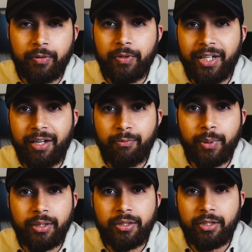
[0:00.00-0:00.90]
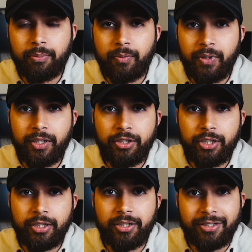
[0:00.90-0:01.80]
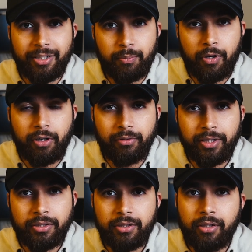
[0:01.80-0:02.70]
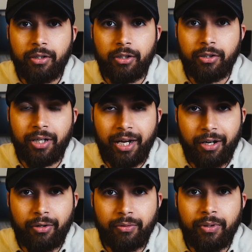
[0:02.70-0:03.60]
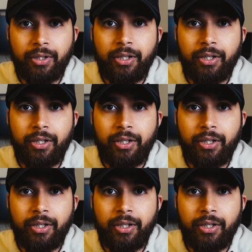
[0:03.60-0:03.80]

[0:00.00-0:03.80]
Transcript: but we have made some great changes and progress on how